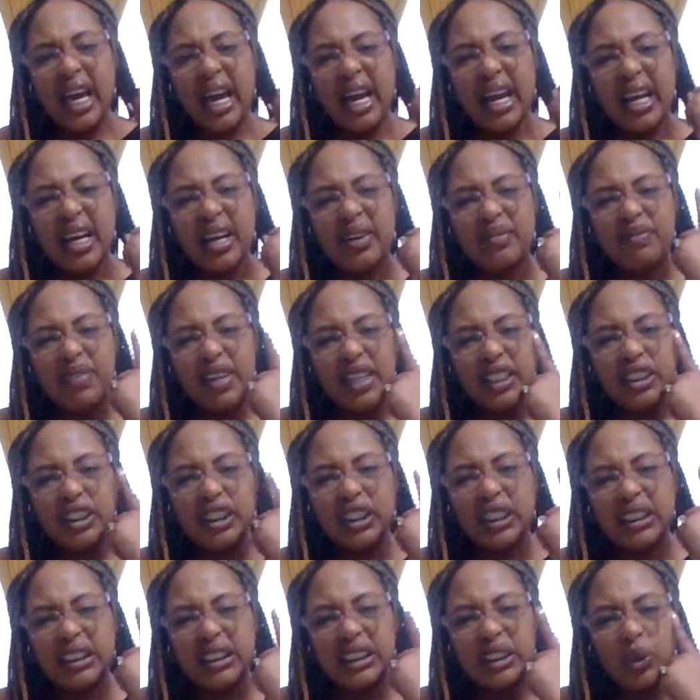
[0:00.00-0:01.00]
a
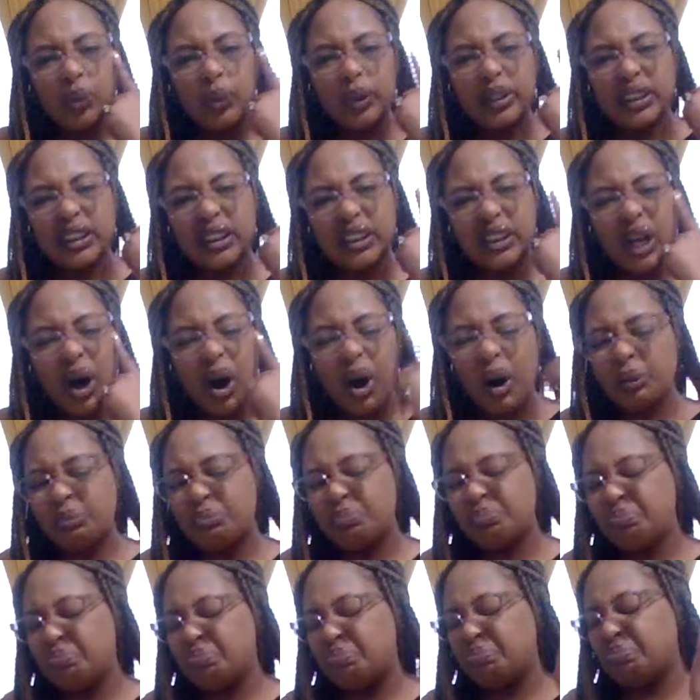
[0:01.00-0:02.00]
vision in someone's thought.
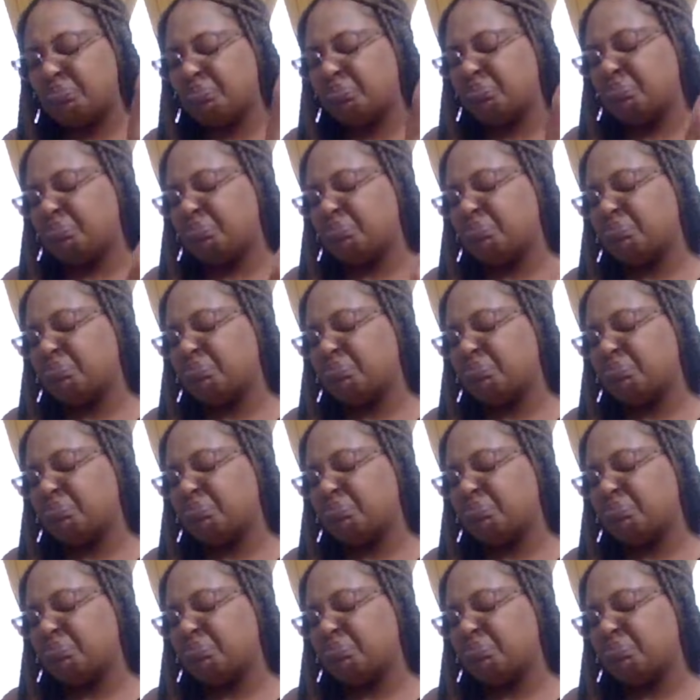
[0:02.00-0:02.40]
Mm.